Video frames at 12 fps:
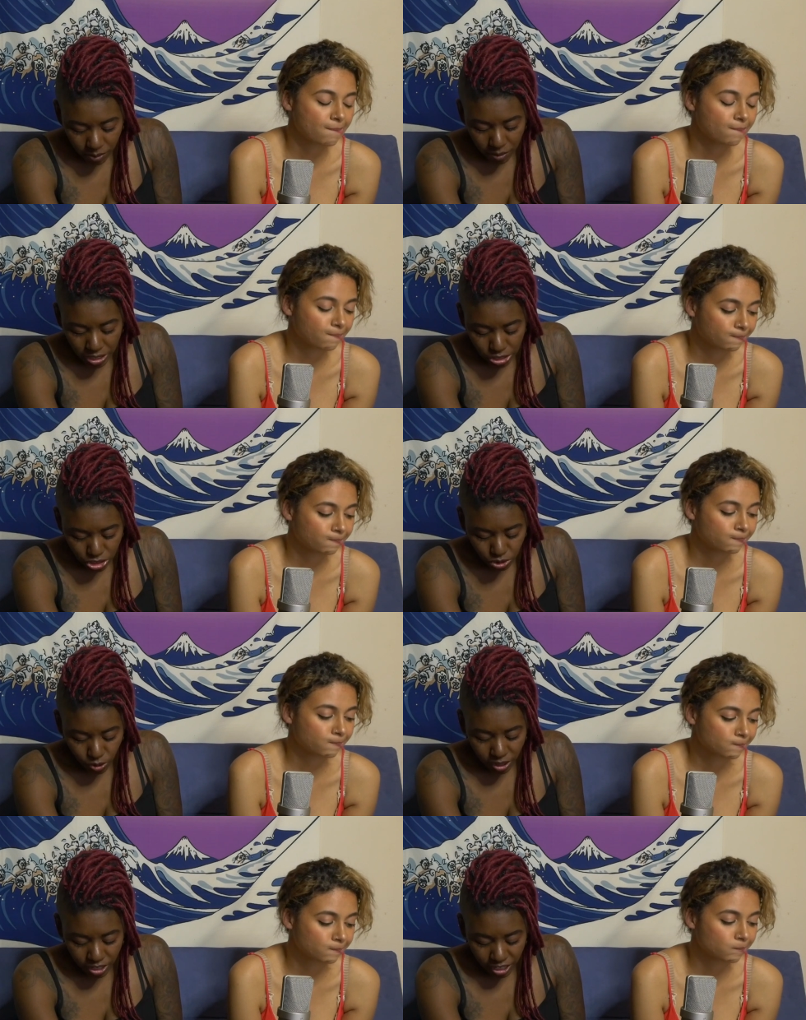Speaker 1: I'm not
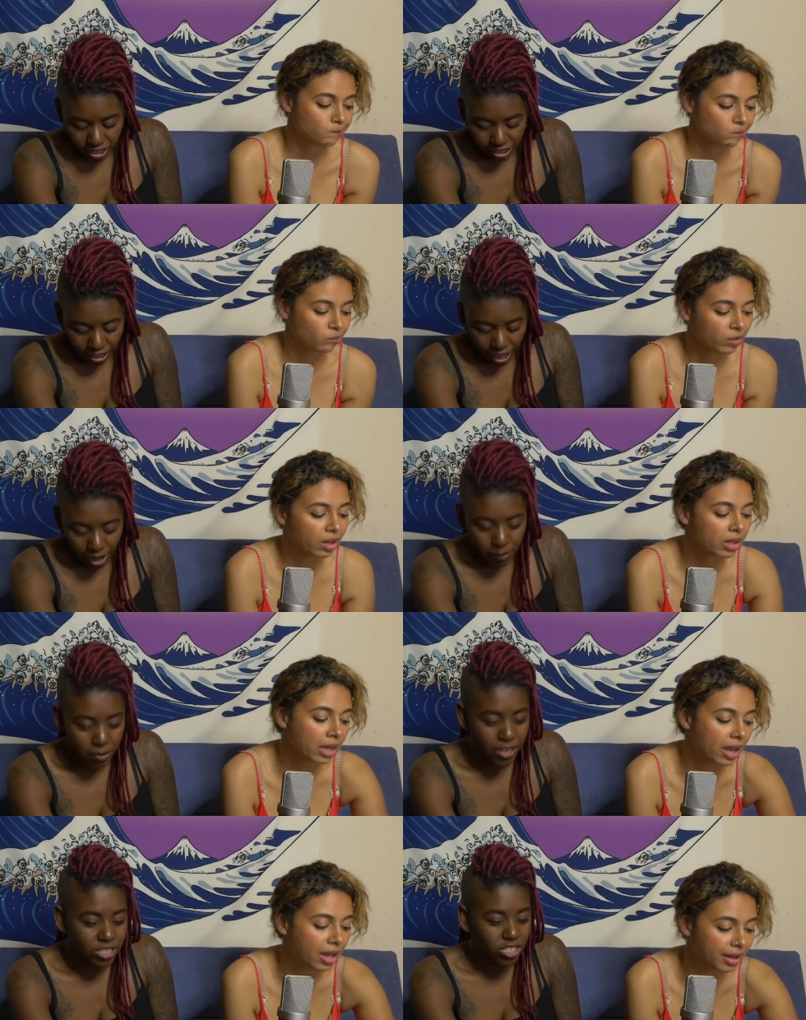just crediting
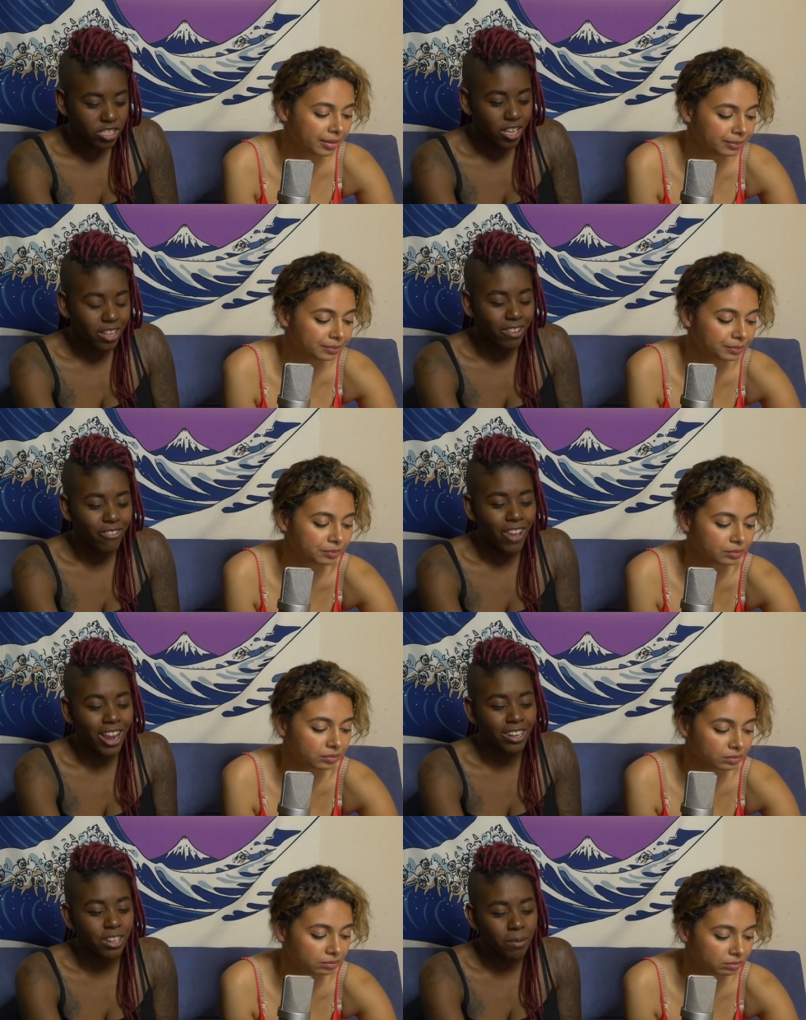that. Yeah. it's just like the
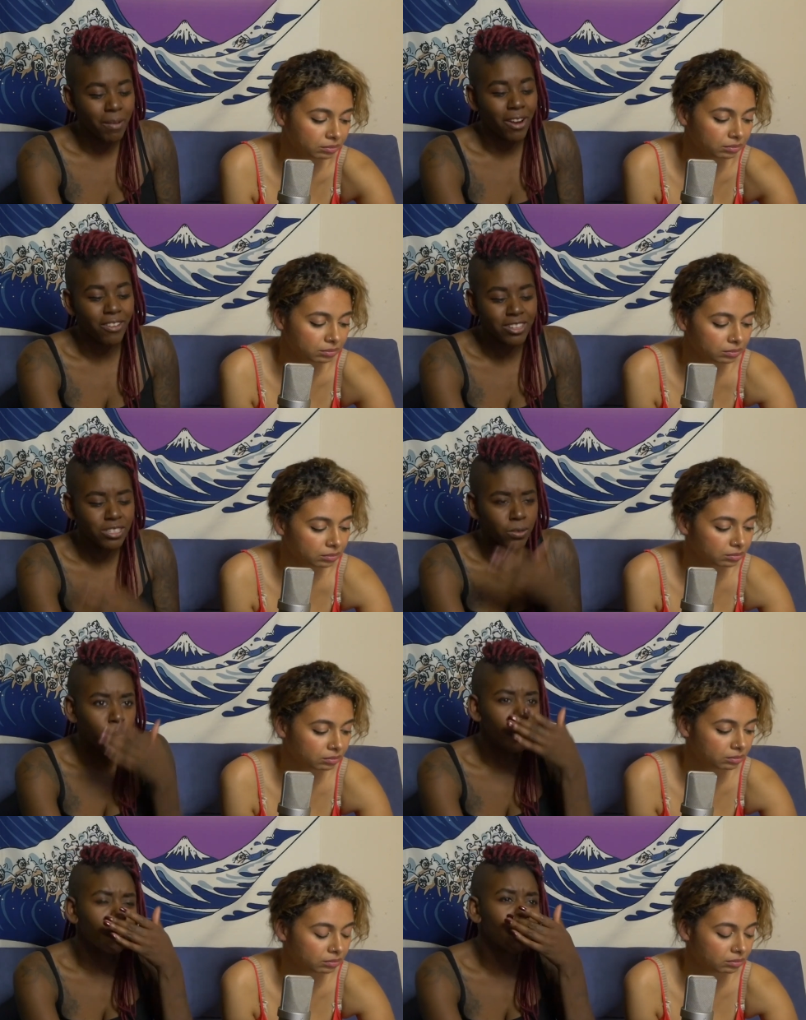fact of the matter is,